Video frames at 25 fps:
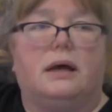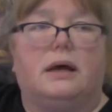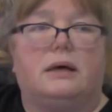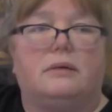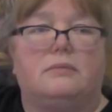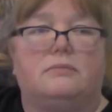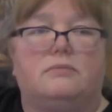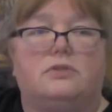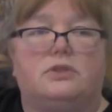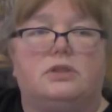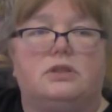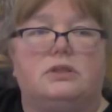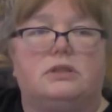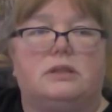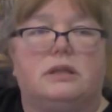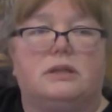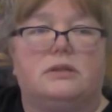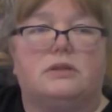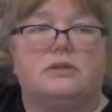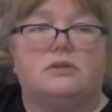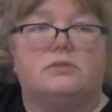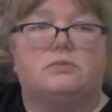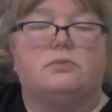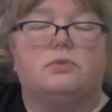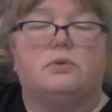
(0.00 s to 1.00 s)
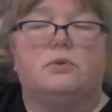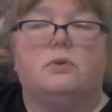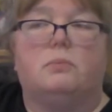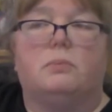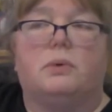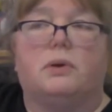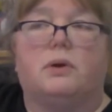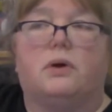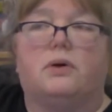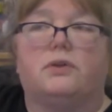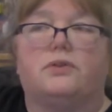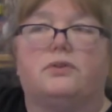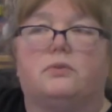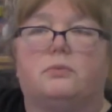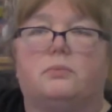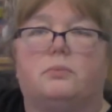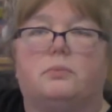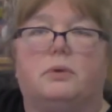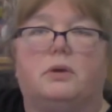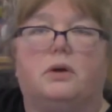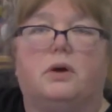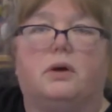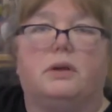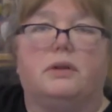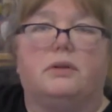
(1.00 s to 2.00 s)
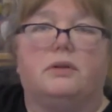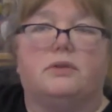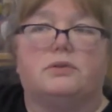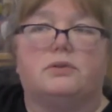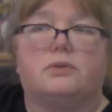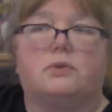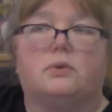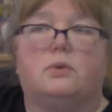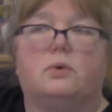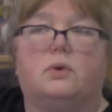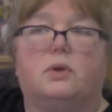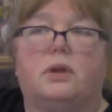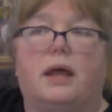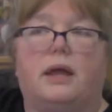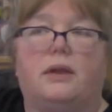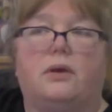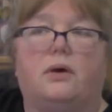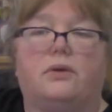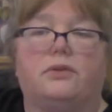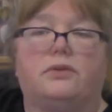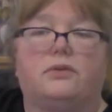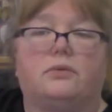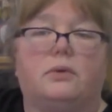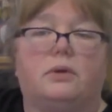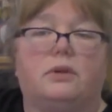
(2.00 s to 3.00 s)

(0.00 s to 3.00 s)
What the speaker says: just in this room, but also beyond in the school and also in the